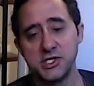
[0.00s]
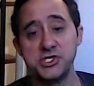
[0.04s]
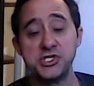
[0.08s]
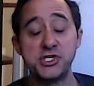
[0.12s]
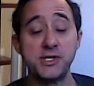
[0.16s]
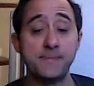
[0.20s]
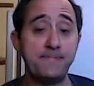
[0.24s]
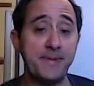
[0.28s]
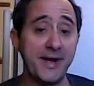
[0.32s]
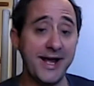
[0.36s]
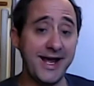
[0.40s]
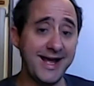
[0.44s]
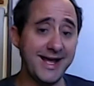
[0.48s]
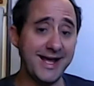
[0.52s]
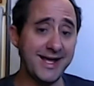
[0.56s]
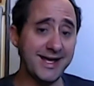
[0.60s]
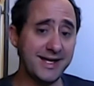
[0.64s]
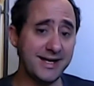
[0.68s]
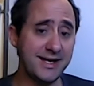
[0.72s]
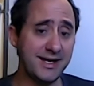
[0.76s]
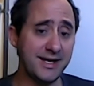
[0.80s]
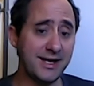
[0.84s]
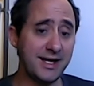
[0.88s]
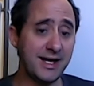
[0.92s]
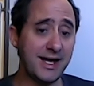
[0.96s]

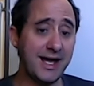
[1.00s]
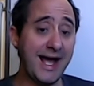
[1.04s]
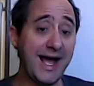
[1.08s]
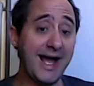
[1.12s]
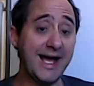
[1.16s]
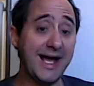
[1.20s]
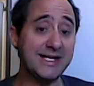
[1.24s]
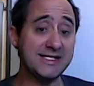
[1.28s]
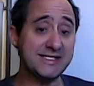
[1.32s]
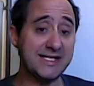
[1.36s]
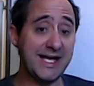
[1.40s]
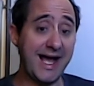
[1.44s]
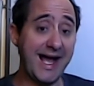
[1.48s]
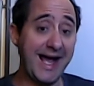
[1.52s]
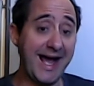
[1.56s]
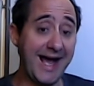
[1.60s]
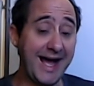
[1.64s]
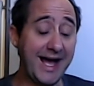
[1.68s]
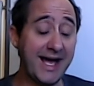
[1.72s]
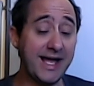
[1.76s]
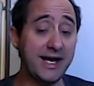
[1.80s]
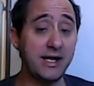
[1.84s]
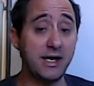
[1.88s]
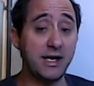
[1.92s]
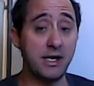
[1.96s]
Japan has
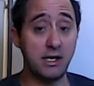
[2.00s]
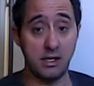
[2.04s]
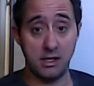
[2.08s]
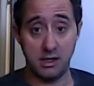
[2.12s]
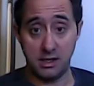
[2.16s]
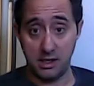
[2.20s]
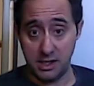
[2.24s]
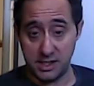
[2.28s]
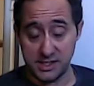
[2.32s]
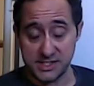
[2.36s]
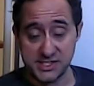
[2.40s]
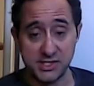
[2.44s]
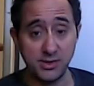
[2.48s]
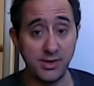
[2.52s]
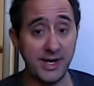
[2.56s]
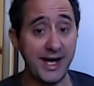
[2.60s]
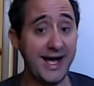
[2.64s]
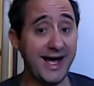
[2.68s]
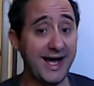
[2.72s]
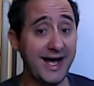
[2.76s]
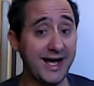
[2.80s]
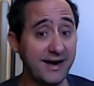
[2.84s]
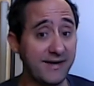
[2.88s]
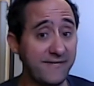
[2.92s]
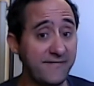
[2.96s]
also
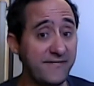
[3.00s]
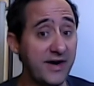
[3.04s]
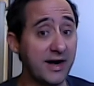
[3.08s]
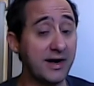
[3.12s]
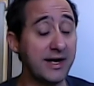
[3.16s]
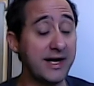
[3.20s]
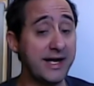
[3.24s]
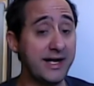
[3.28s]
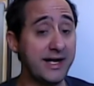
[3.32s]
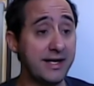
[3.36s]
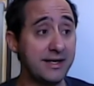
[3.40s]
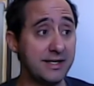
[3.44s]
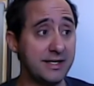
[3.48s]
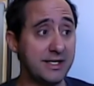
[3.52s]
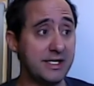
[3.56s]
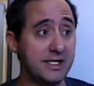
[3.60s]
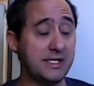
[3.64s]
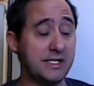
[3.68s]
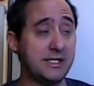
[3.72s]
had a very